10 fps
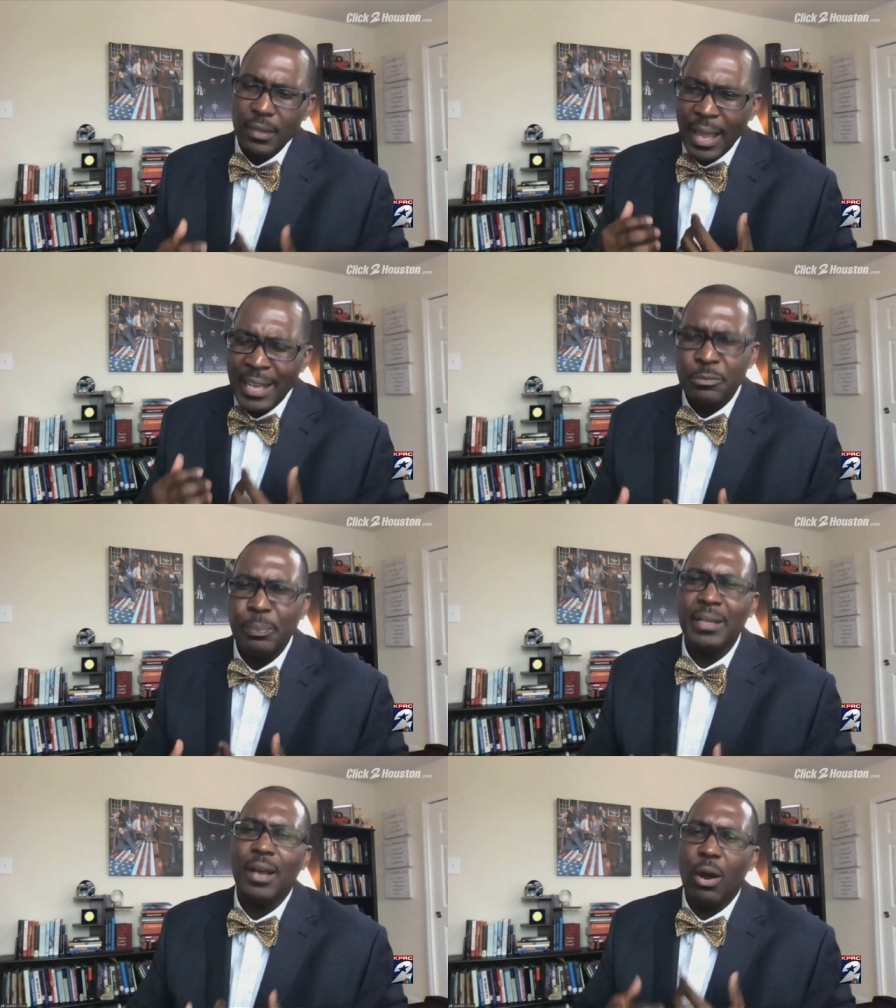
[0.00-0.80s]
has
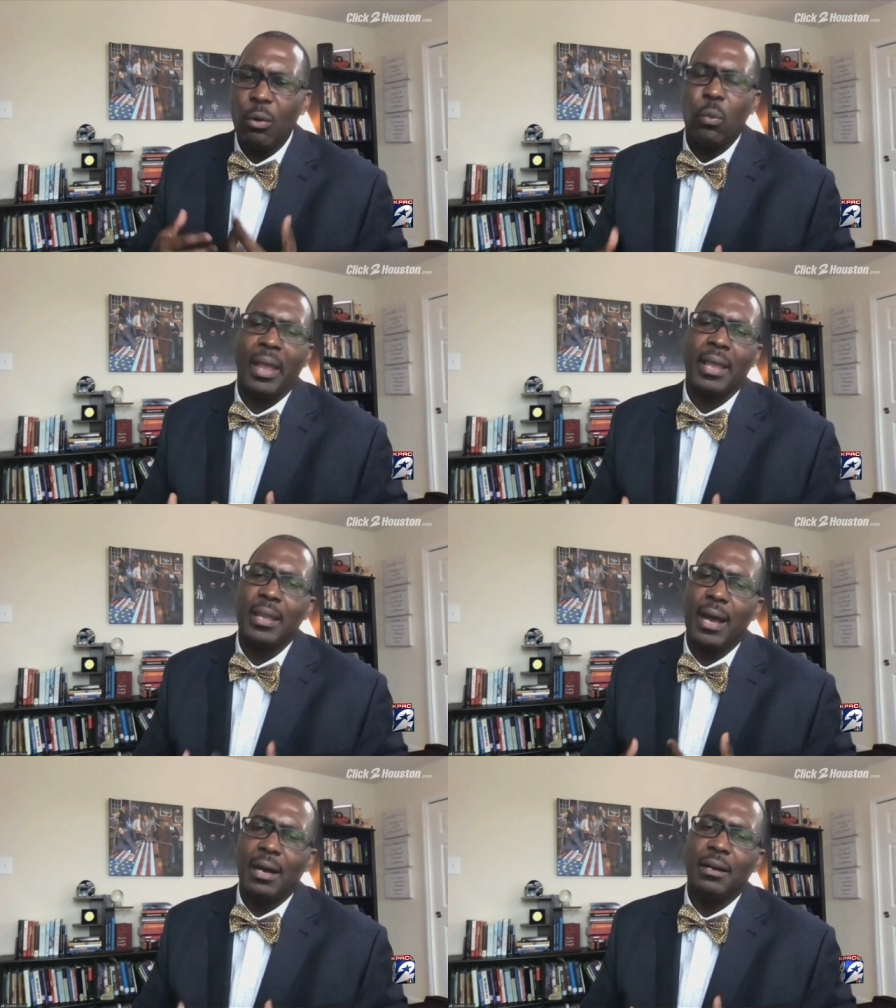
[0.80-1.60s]
been a way
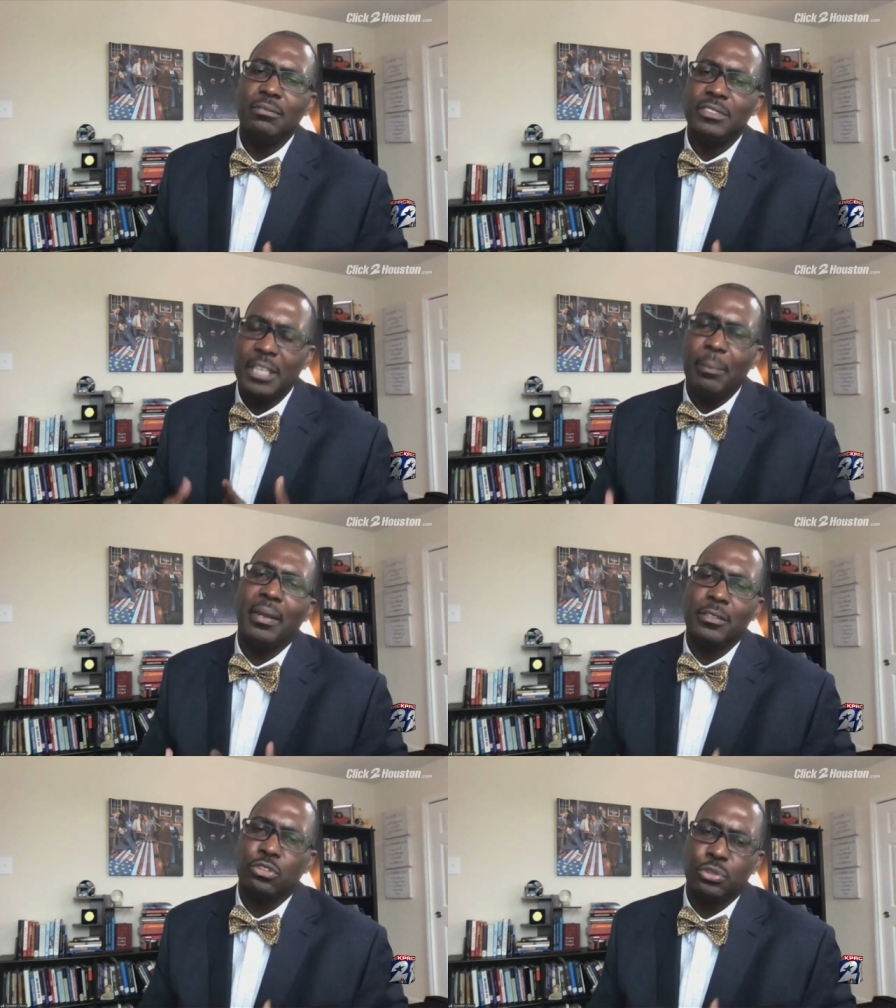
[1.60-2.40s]
of
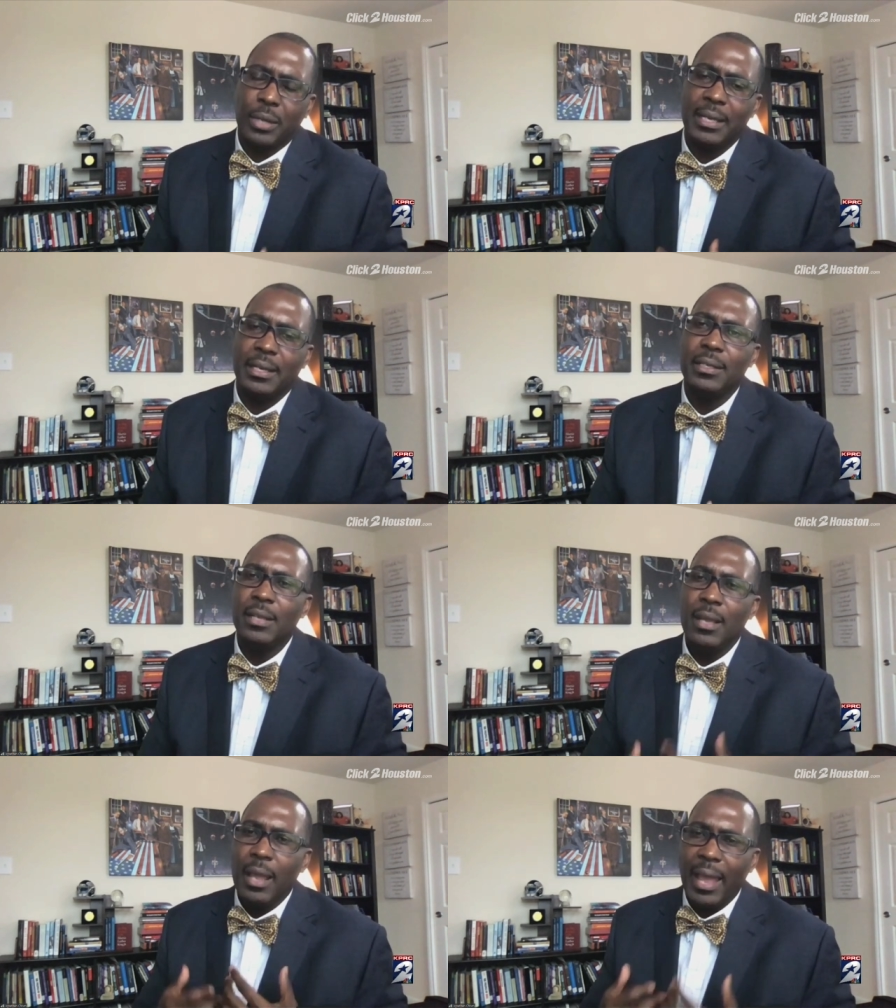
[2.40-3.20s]
demonstrating
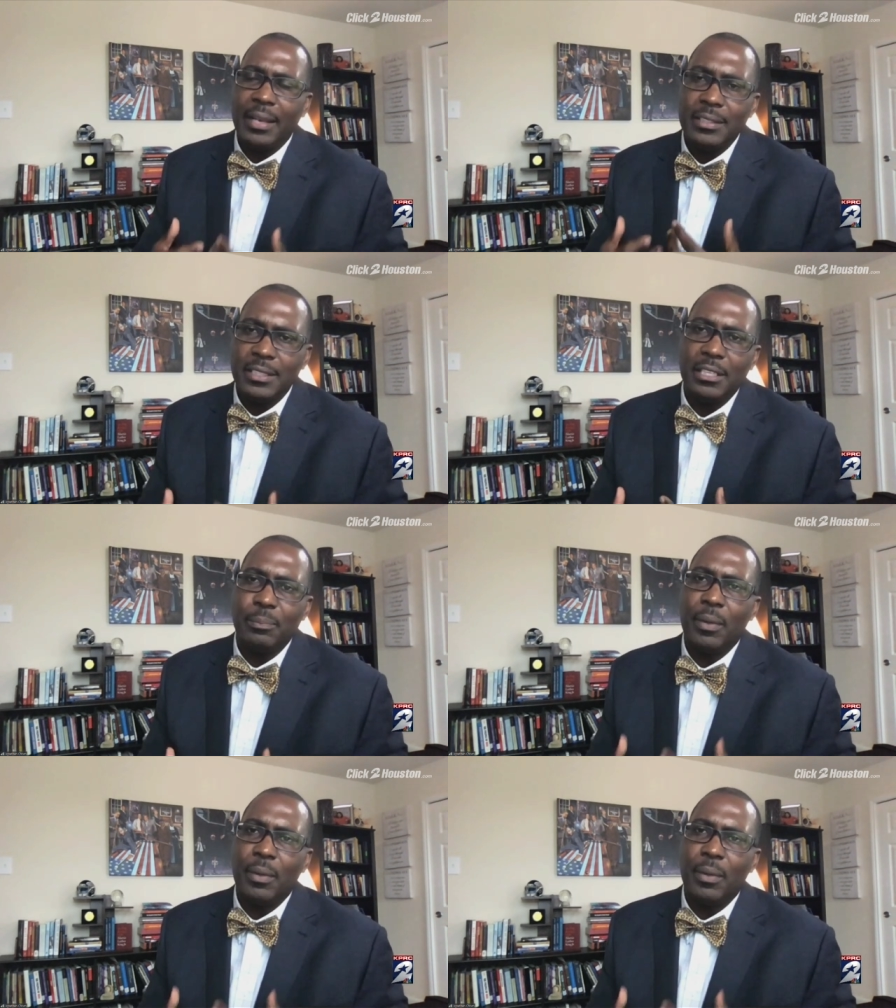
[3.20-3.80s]
a deep